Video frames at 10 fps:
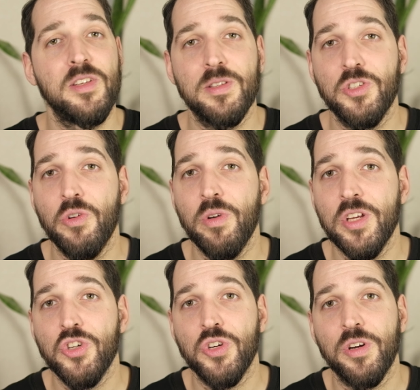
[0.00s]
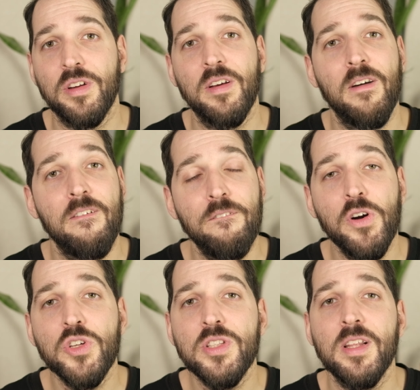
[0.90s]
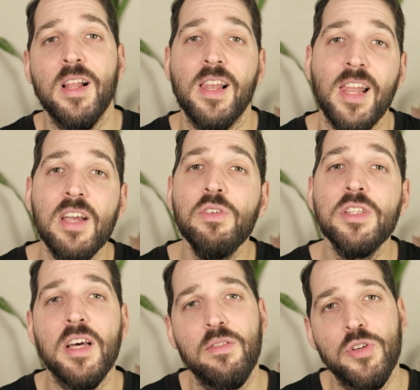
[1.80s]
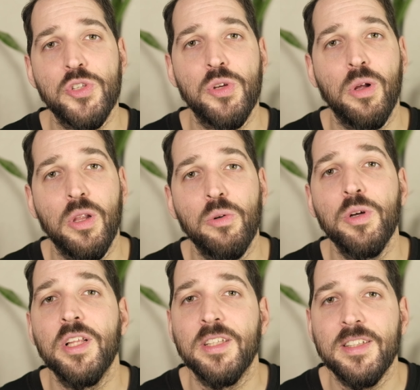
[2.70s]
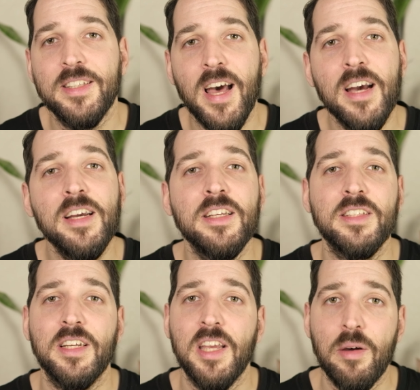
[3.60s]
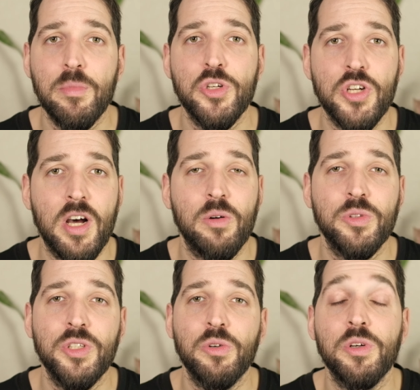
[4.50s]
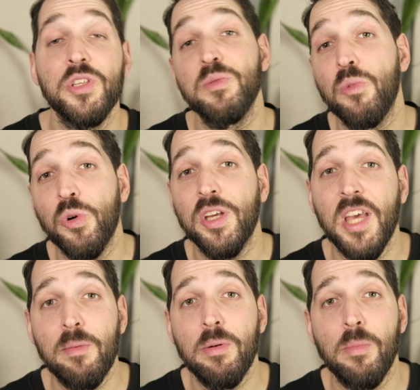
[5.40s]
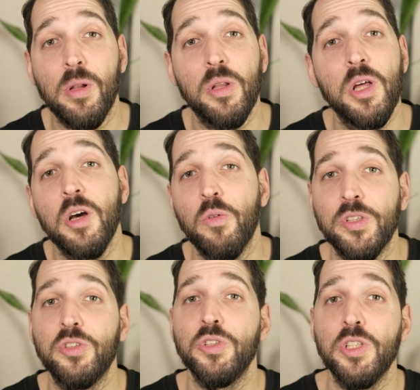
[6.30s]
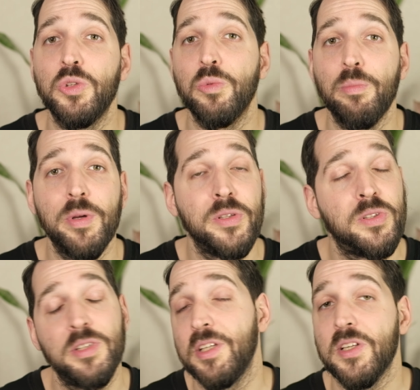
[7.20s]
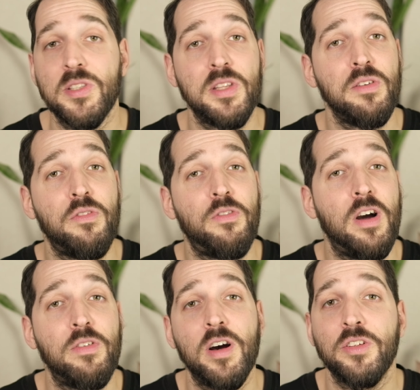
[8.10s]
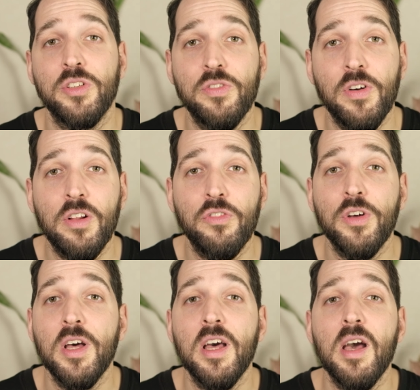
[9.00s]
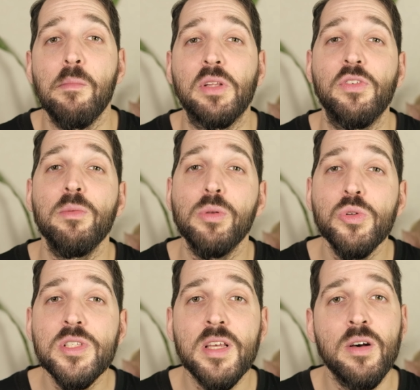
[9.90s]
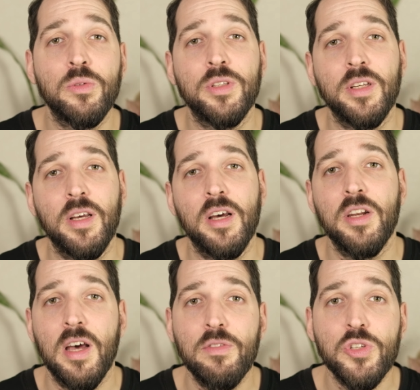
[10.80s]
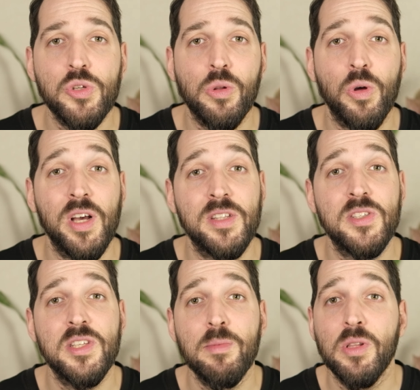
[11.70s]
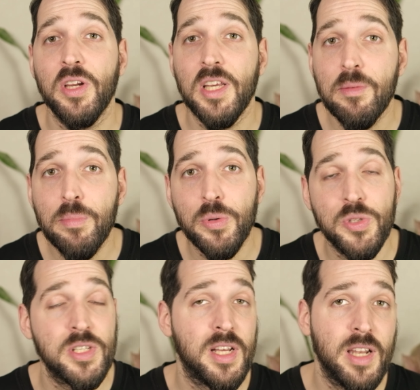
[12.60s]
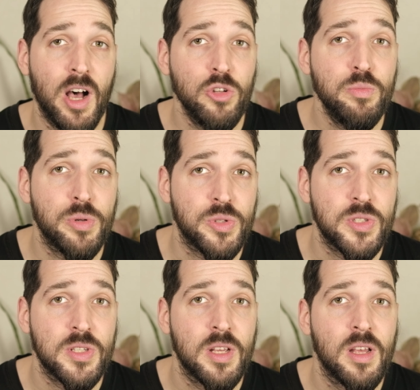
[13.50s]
generation. First, like with Eversolo, the DAC in the Cambridge Audio is more capable with 32-bit DSD 512, but where Bluesound and Eversolo had similar inputs and outputs,